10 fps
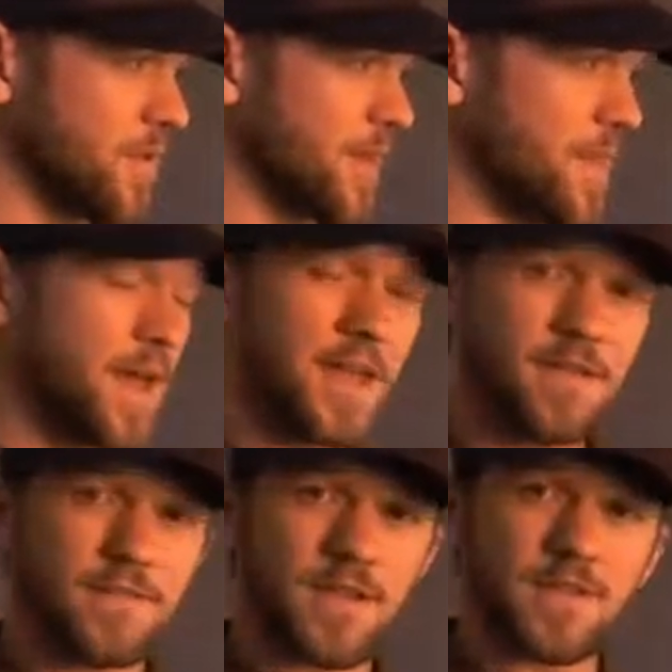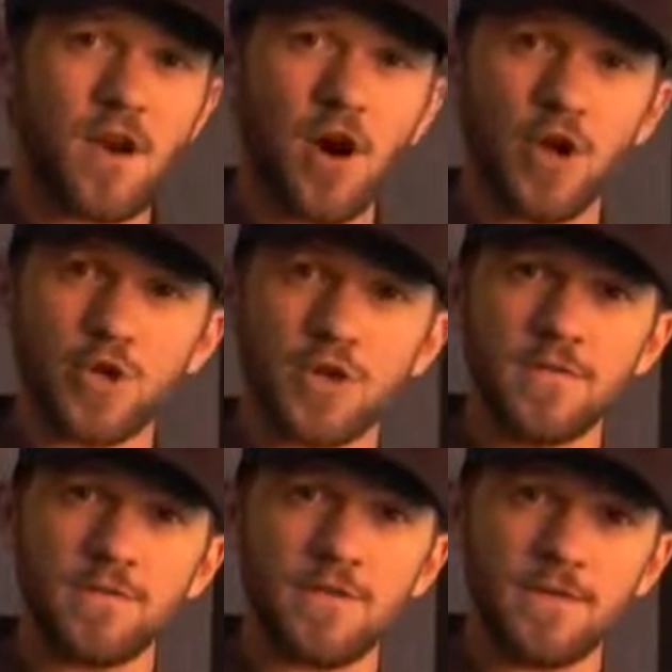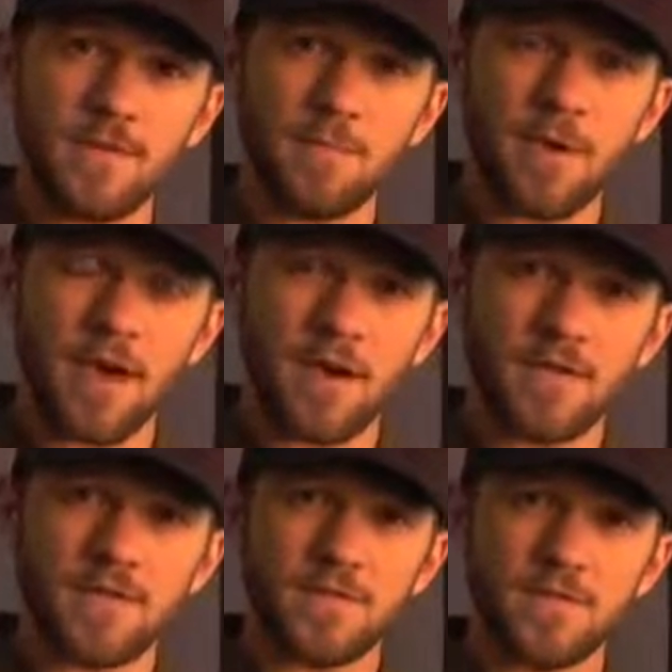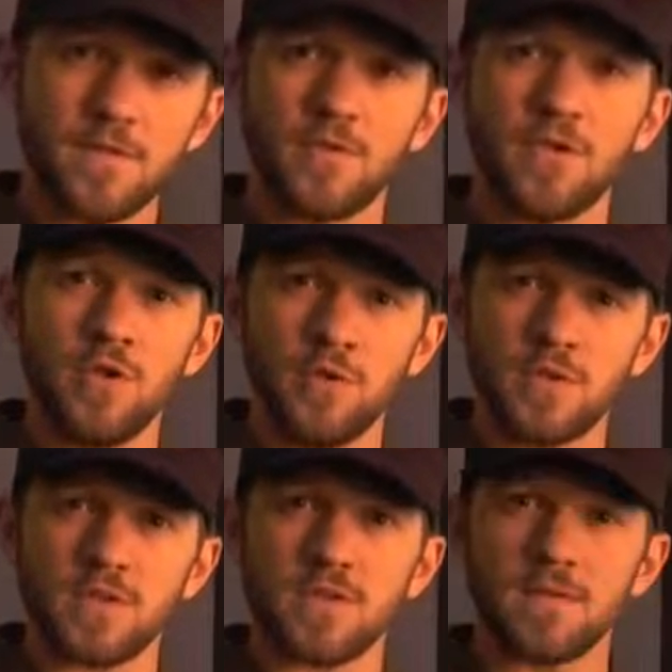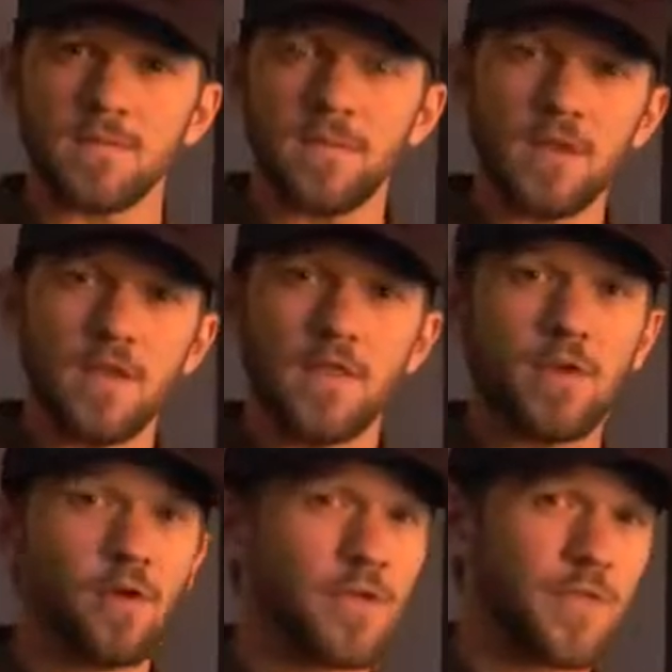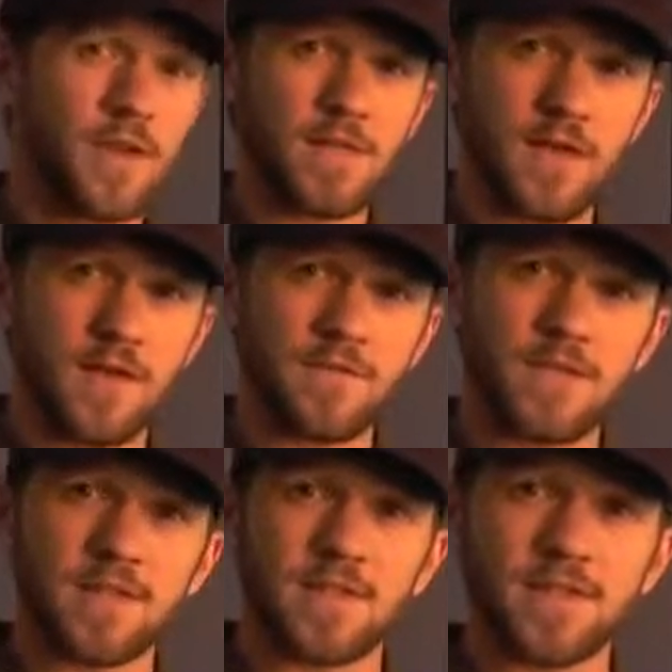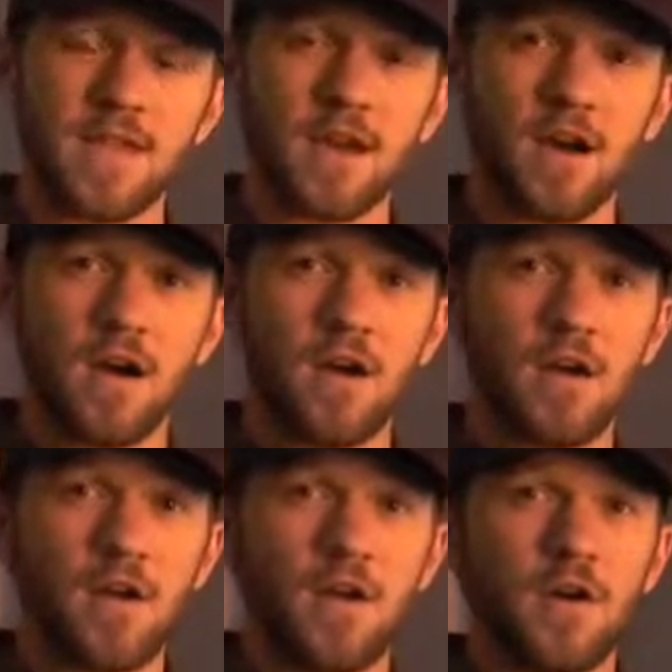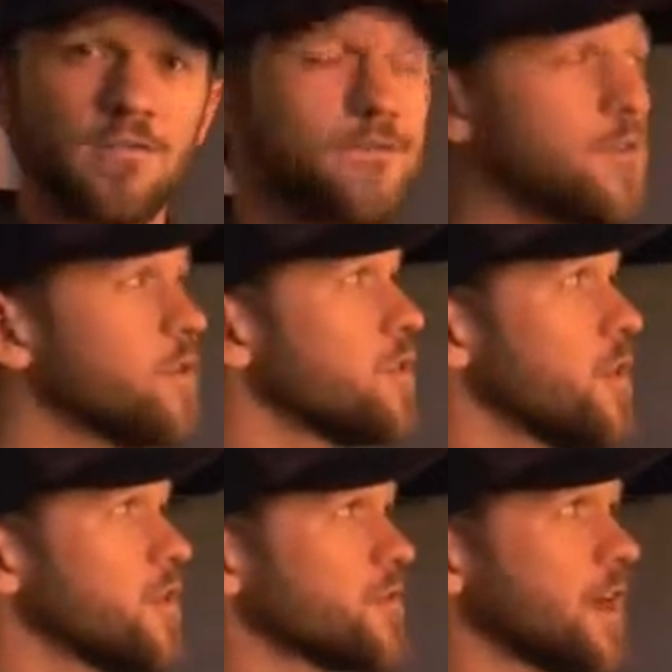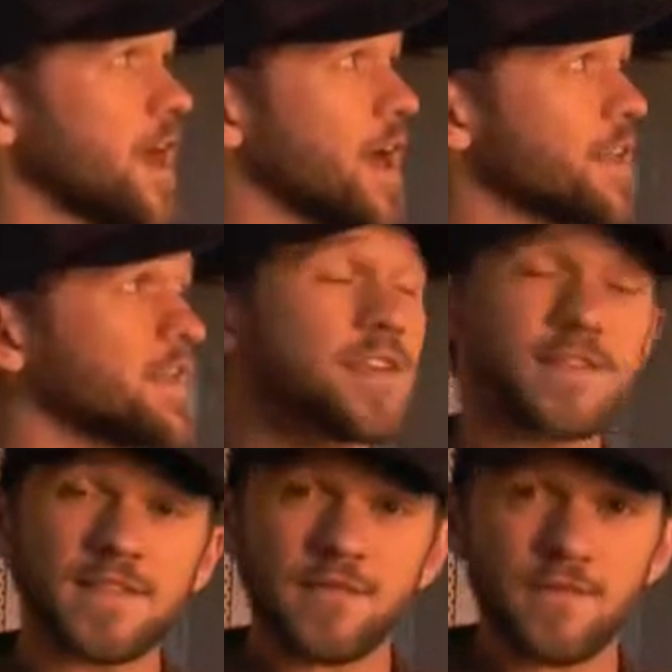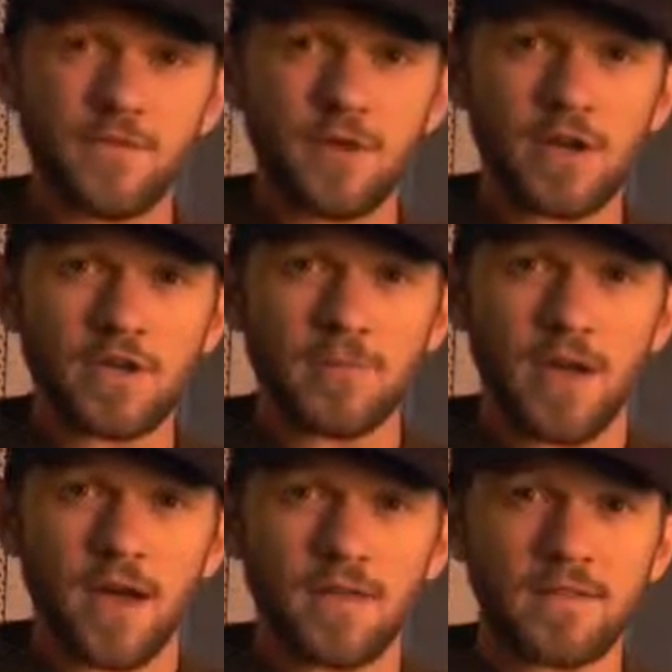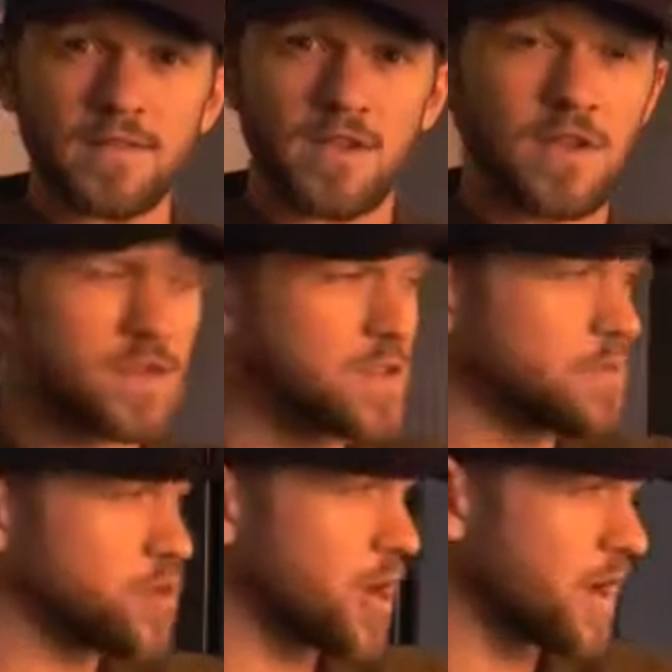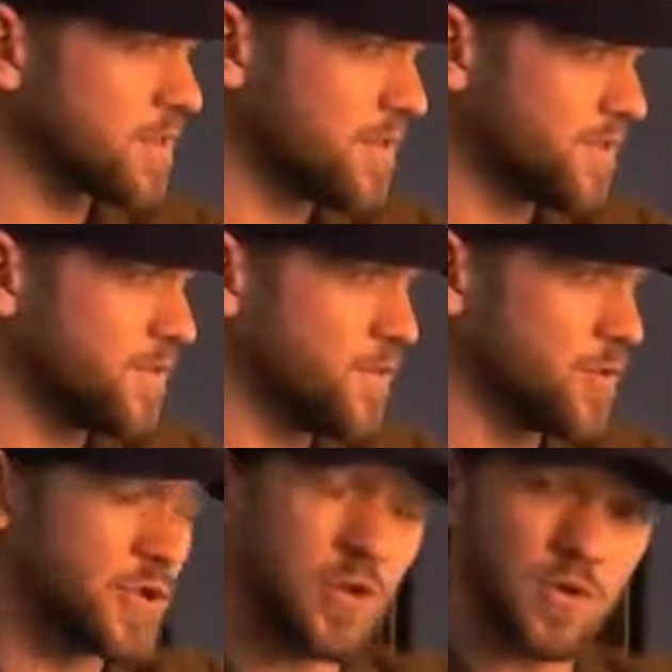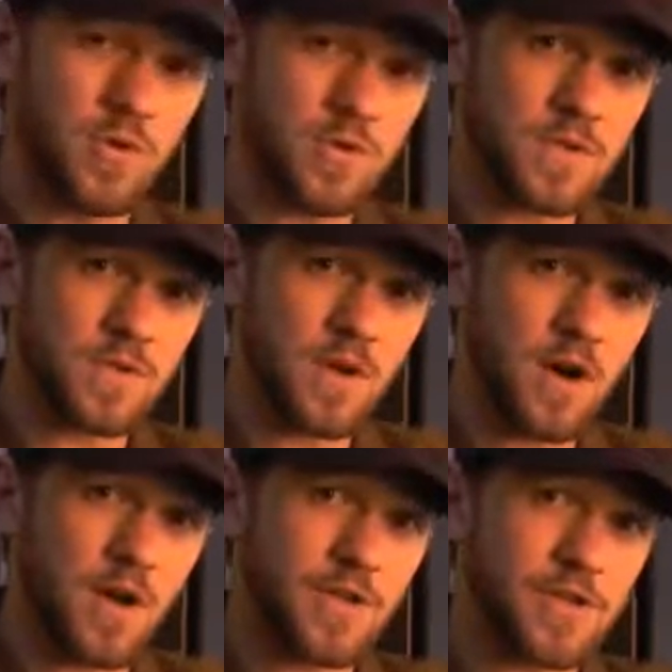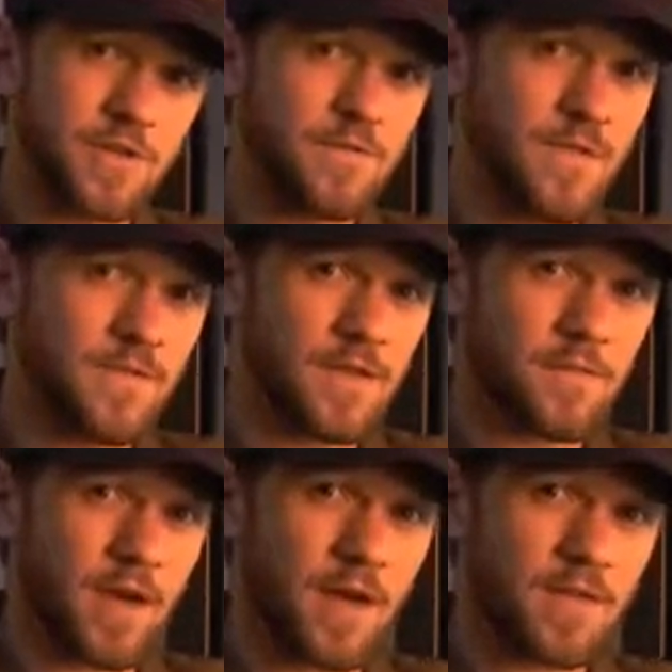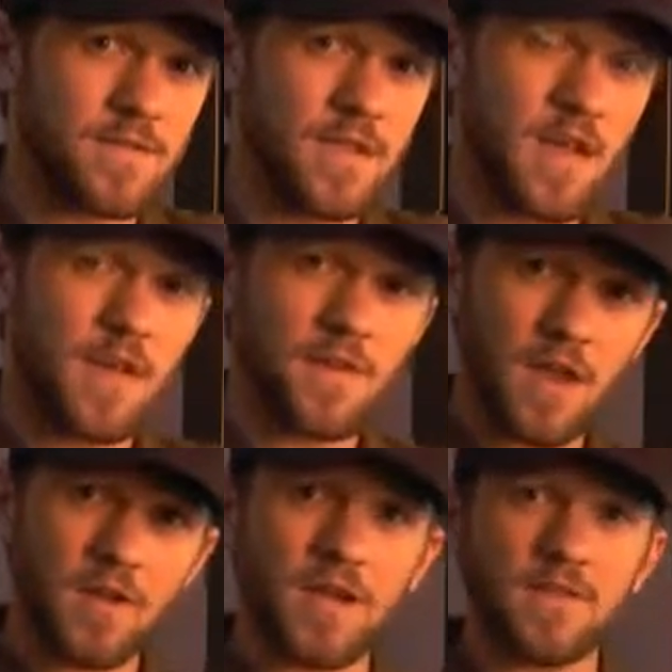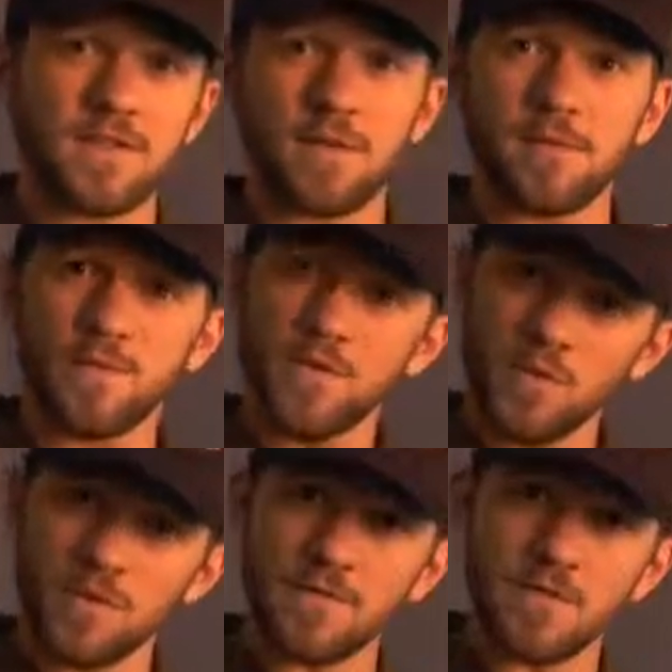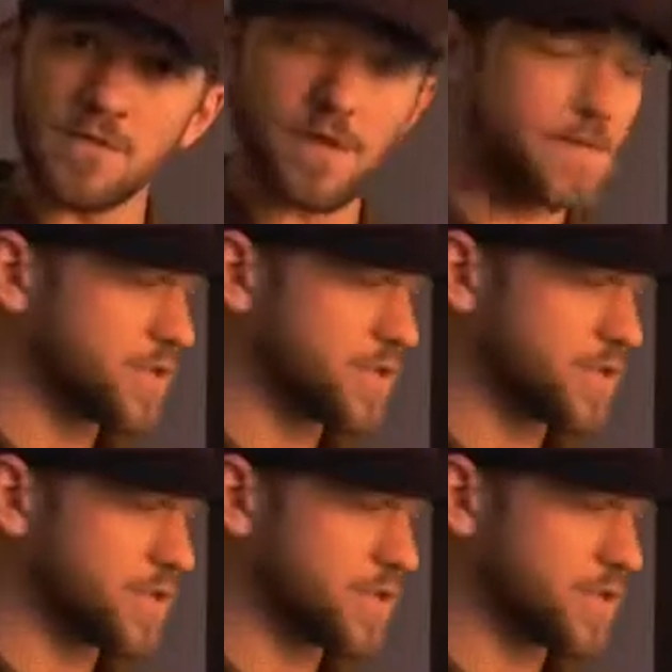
and that gives us 150 pounds of fuel used. The only thing left is to take our full load of gas, 7,400 pounds, subtract the fuel used, 150 pounds, and that'll give us how much fuel we've used on this